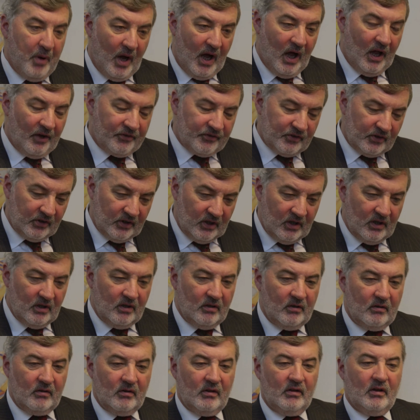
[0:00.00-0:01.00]
but
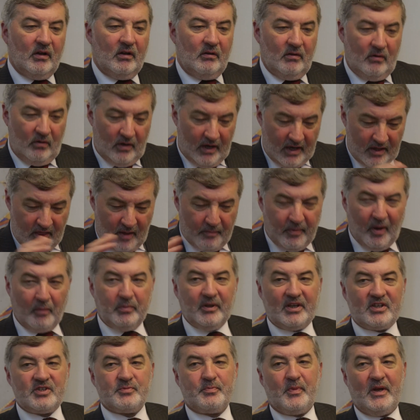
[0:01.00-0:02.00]
in the
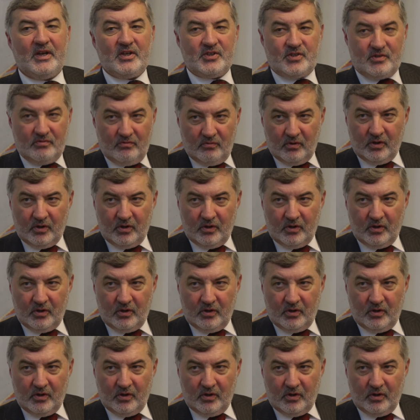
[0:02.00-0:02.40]
public space,